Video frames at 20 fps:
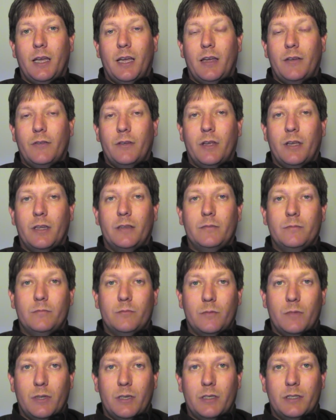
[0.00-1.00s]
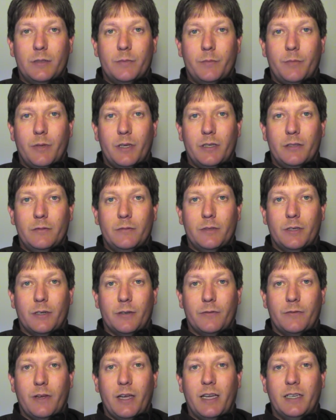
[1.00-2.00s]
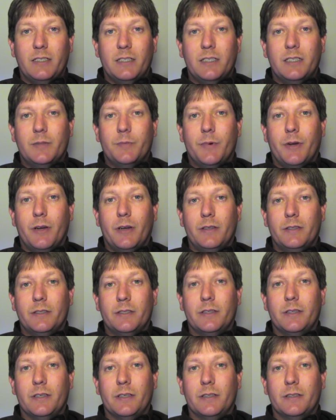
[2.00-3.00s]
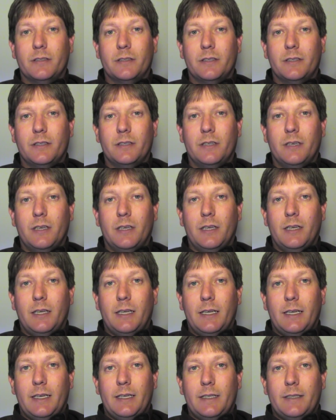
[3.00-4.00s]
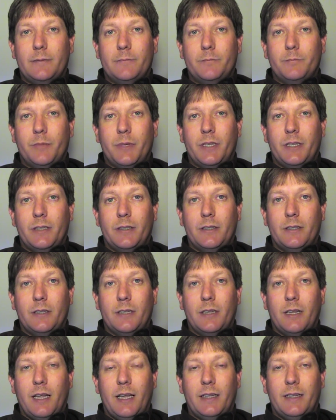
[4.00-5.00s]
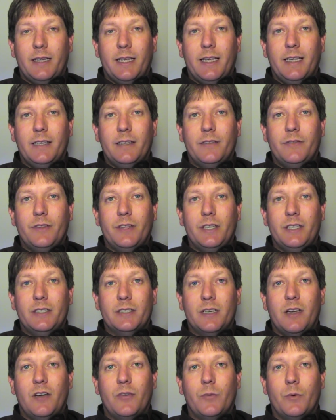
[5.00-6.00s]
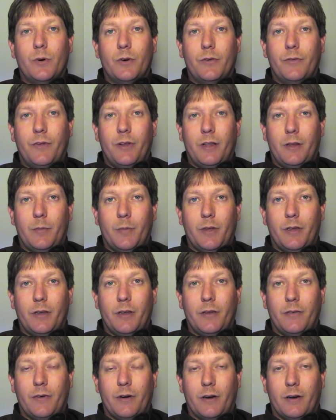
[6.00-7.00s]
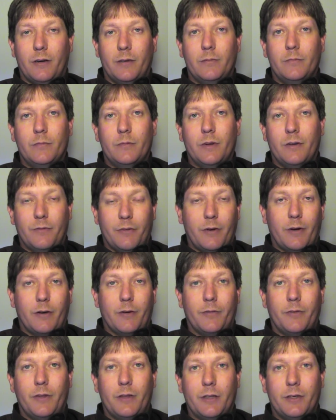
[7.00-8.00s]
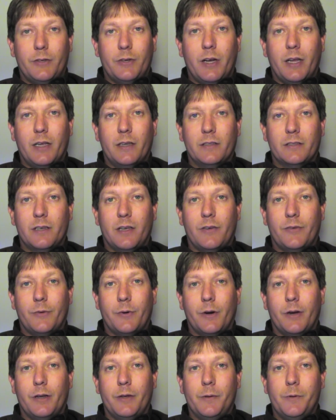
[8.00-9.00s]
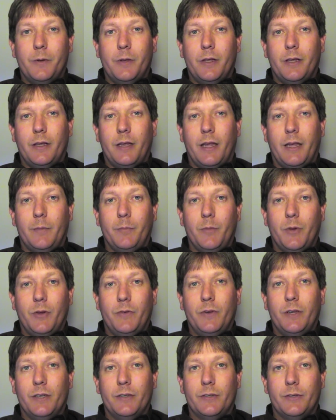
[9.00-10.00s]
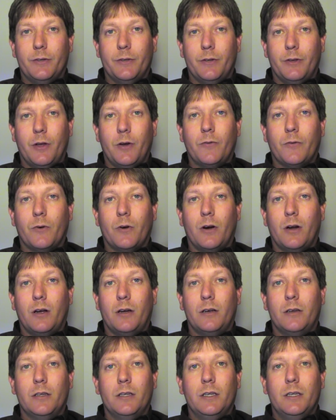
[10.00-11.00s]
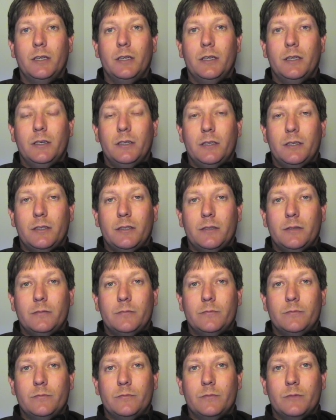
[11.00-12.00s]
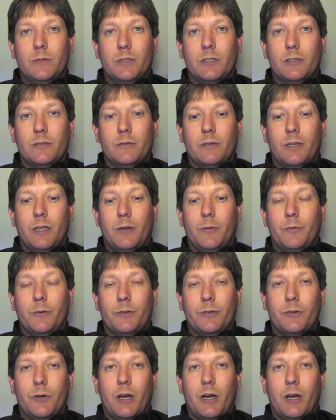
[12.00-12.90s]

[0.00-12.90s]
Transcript: I've got vast experience in this. Been at the end of the software development of our affiliate tracking software. It had moved into an overall, it would